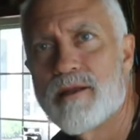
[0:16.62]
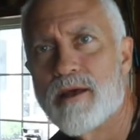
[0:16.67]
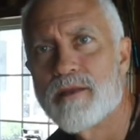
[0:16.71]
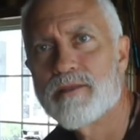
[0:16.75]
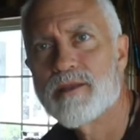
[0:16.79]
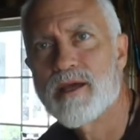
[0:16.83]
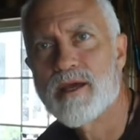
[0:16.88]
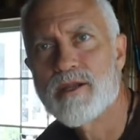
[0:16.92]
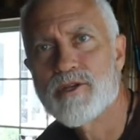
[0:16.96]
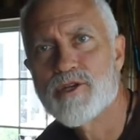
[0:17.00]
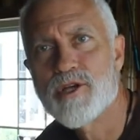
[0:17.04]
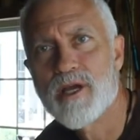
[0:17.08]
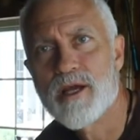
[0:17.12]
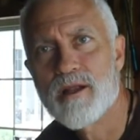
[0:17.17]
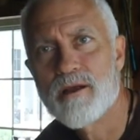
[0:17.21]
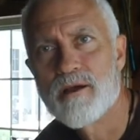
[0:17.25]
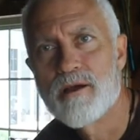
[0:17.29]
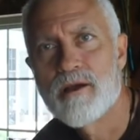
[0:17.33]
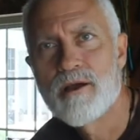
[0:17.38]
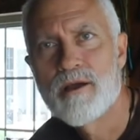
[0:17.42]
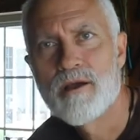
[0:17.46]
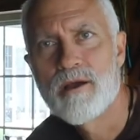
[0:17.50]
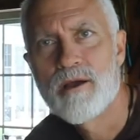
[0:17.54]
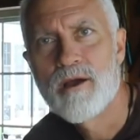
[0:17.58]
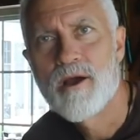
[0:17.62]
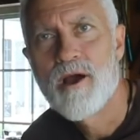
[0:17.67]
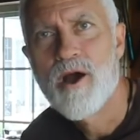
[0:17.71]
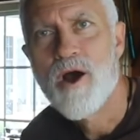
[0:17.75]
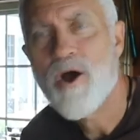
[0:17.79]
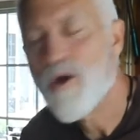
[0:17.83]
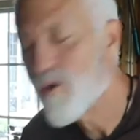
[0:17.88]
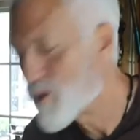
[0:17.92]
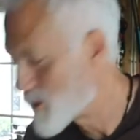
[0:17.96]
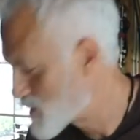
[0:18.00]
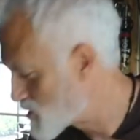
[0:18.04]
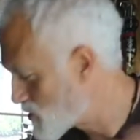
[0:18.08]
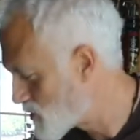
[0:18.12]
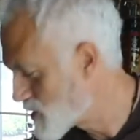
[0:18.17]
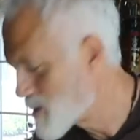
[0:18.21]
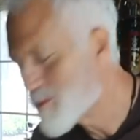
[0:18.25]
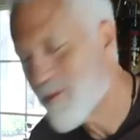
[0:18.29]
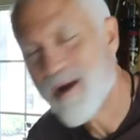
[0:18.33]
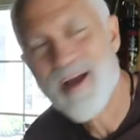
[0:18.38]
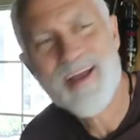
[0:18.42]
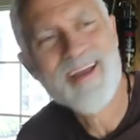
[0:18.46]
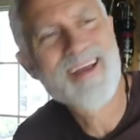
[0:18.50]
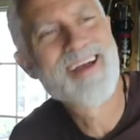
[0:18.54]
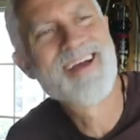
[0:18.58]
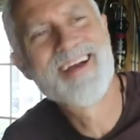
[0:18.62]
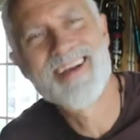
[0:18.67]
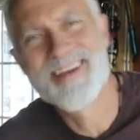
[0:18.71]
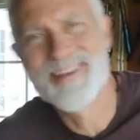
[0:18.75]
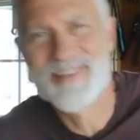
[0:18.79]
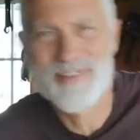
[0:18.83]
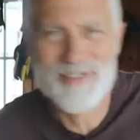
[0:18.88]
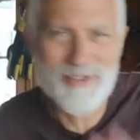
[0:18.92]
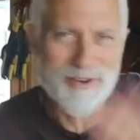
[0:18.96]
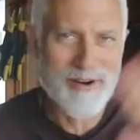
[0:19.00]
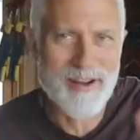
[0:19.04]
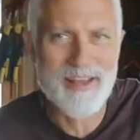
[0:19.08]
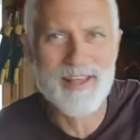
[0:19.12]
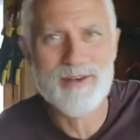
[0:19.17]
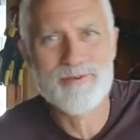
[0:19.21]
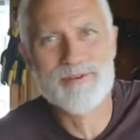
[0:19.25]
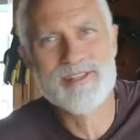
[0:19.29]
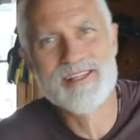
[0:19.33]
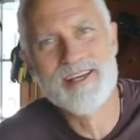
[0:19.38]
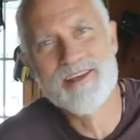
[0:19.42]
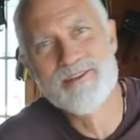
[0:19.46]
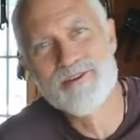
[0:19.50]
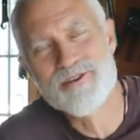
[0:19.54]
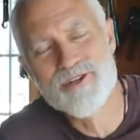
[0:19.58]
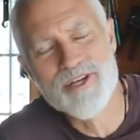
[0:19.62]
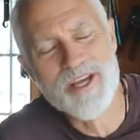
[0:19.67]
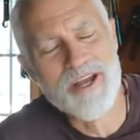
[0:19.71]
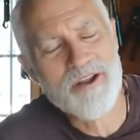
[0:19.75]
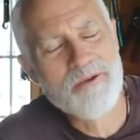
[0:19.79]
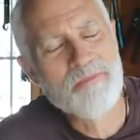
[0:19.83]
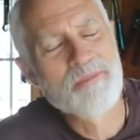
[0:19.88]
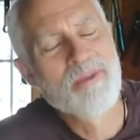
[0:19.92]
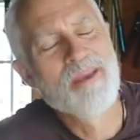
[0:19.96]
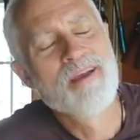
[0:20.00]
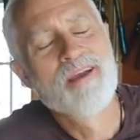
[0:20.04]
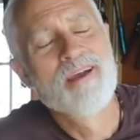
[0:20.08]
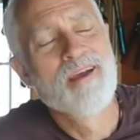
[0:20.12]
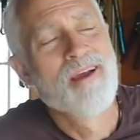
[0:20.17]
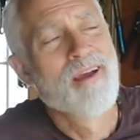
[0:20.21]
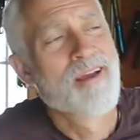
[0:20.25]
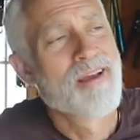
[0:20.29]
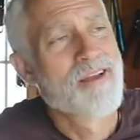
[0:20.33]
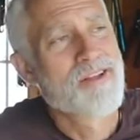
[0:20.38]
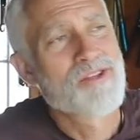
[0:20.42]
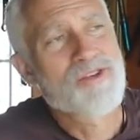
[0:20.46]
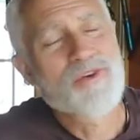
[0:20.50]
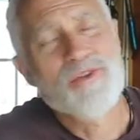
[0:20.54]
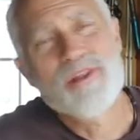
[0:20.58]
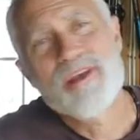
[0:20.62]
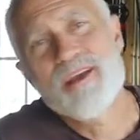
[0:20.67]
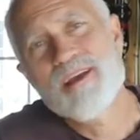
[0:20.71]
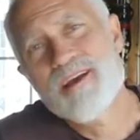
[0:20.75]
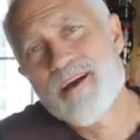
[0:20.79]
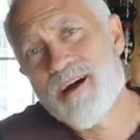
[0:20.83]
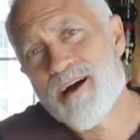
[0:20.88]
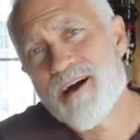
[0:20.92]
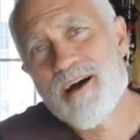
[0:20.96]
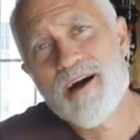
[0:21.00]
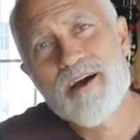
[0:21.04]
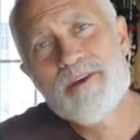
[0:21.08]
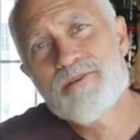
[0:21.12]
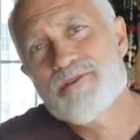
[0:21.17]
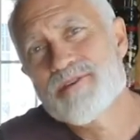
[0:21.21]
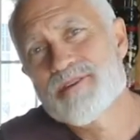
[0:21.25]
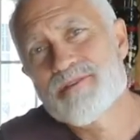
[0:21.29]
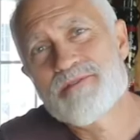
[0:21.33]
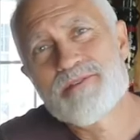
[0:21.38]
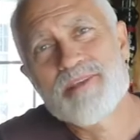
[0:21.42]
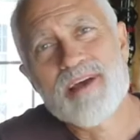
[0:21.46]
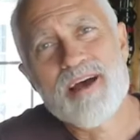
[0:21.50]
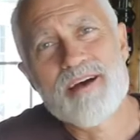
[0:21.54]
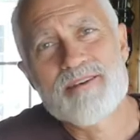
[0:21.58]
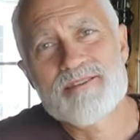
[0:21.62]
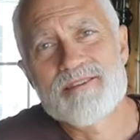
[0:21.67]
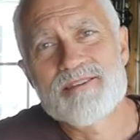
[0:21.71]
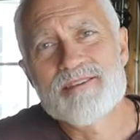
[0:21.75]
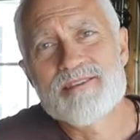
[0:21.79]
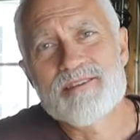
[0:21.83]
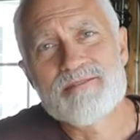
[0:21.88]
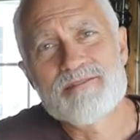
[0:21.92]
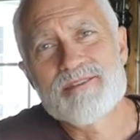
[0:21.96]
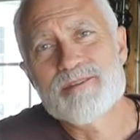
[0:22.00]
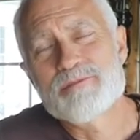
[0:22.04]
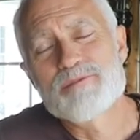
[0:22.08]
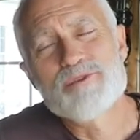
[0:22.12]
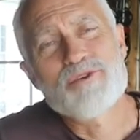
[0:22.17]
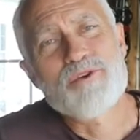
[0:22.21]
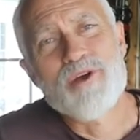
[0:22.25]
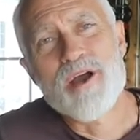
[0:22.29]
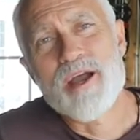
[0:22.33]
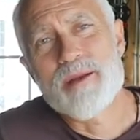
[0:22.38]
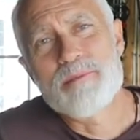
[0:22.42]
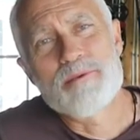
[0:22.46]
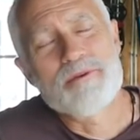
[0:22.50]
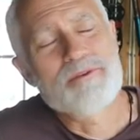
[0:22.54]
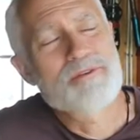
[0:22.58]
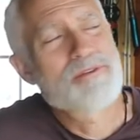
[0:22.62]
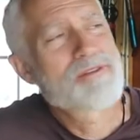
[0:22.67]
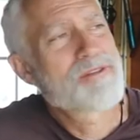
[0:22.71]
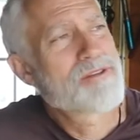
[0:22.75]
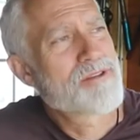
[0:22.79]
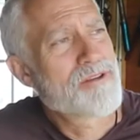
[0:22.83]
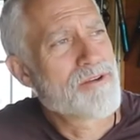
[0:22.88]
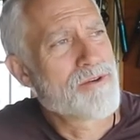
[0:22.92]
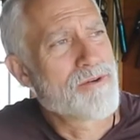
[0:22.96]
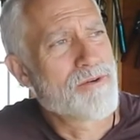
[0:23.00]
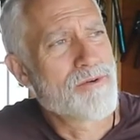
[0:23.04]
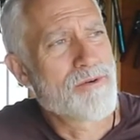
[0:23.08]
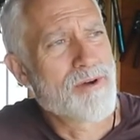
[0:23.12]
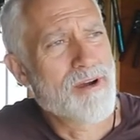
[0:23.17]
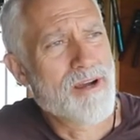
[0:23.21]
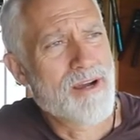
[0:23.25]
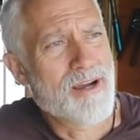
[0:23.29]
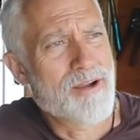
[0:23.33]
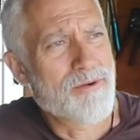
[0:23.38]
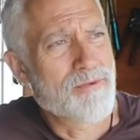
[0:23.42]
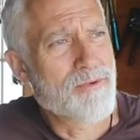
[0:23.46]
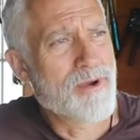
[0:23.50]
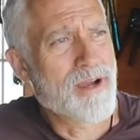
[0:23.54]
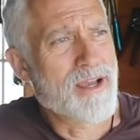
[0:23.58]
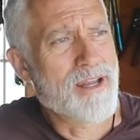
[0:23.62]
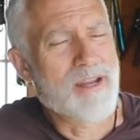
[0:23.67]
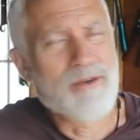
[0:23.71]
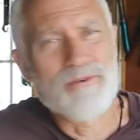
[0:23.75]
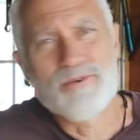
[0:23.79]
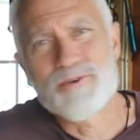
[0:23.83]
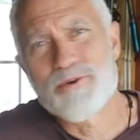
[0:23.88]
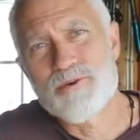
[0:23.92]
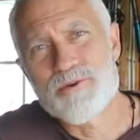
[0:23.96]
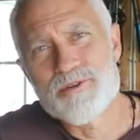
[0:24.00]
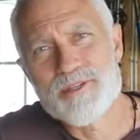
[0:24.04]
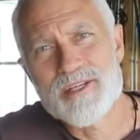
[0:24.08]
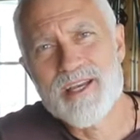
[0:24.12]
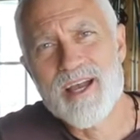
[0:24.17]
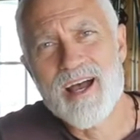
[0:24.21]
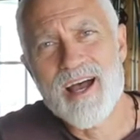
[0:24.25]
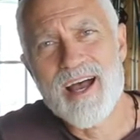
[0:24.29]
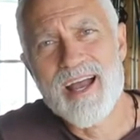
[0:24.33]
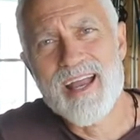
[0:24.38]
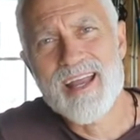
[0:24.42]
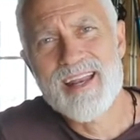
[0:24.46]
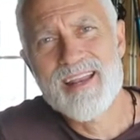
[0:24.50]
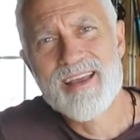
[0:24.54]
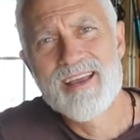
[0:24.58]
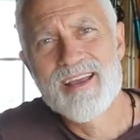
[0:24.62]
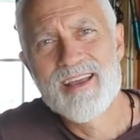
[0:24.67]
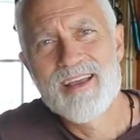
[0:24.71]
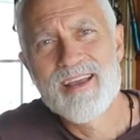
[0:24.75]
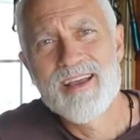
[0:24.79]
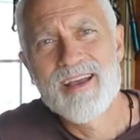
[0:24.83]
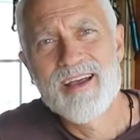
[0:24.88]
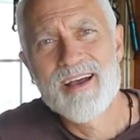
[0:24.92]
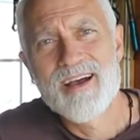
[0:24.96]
It's not that channel. Oh, it's only my... Sorry, that was the other channel. It's only hundreds of thousands of subscribers to Rugged Outdoors Guide.